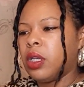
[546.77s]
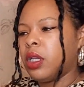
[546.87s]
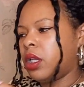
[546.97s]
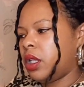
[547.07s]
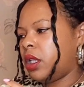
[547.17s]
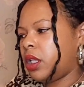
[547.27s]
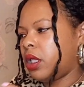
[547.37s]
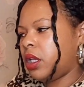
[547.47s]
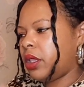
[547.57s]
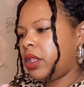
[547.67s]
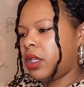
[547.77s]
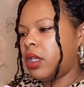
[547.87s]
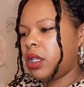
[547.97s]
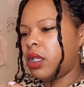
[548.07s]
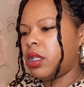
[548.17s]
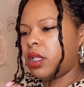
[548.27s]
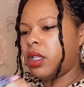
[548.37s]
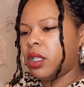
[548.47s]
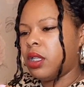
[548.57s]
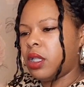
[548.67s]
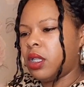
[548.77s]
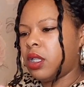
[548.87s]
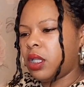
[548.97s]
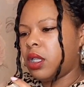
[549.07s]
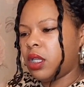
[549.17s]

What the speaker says: [no speech]